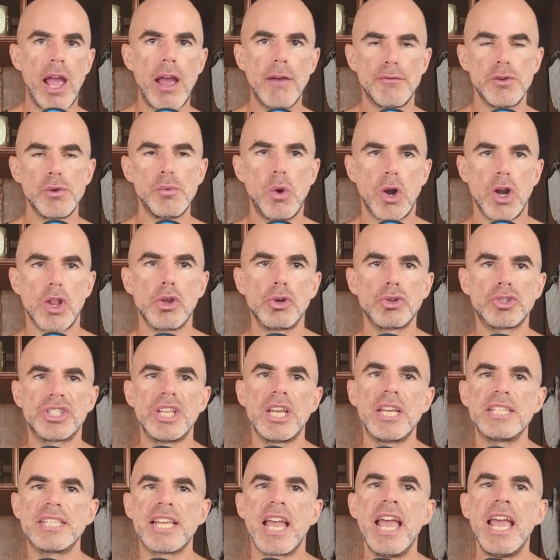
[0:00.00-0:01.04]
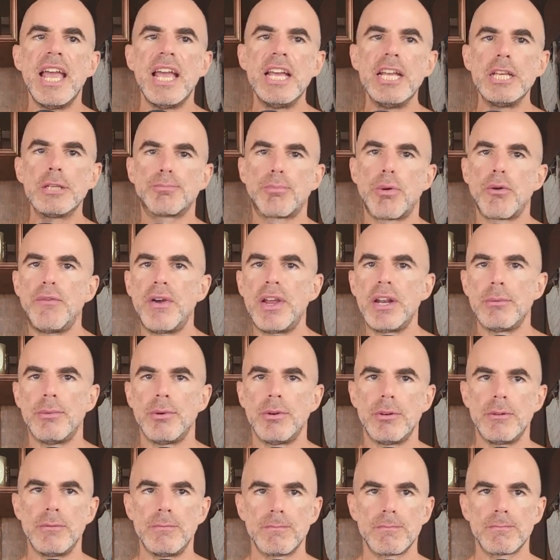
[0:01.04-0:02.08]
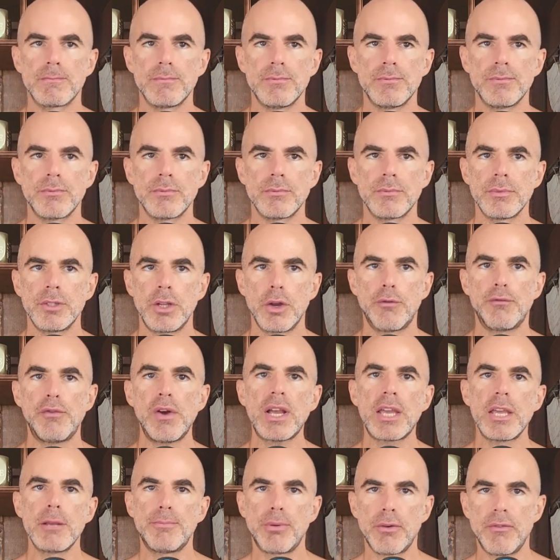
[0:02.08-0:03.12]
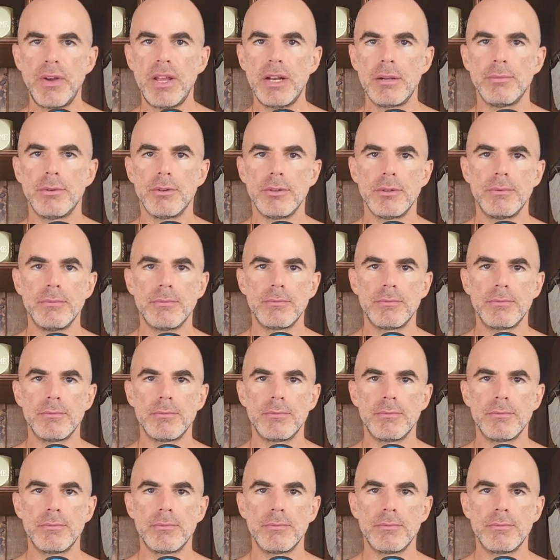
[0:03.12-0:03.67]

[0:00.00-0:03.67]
Every one of those things is preventable. They're fucking preventable.